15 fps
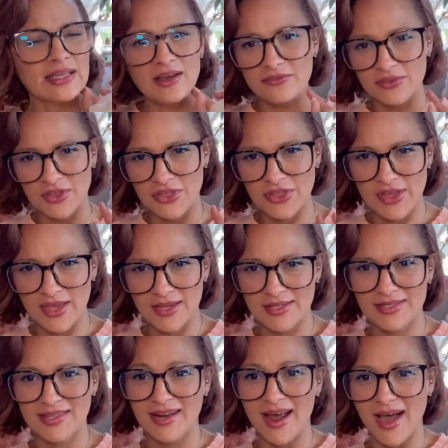of the
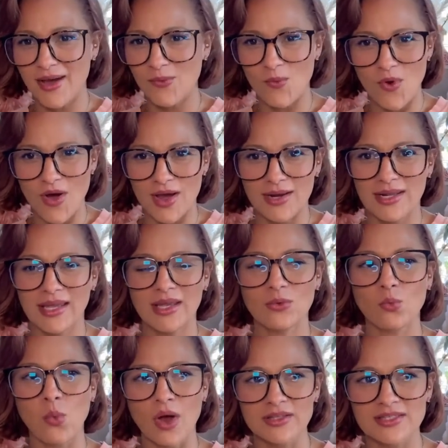things that I want.
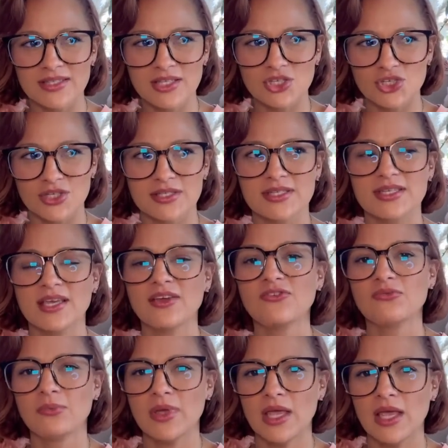It wants to just give
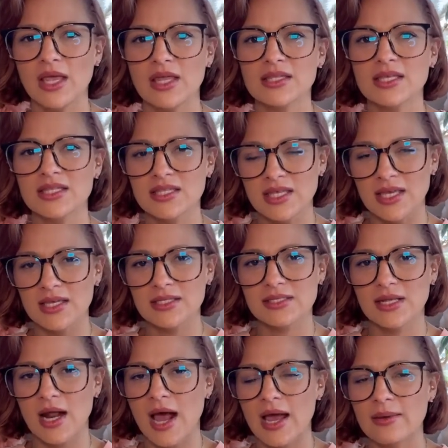me the things
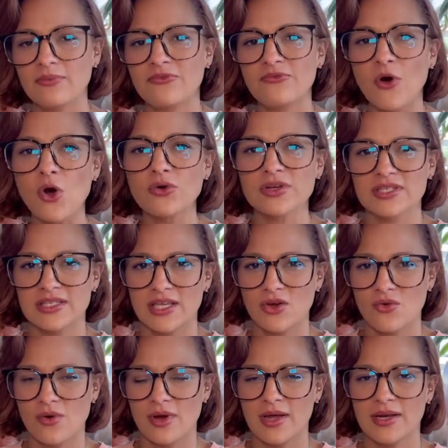that I'm focusing
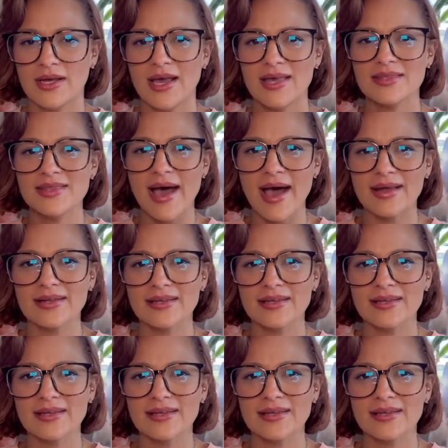on, and that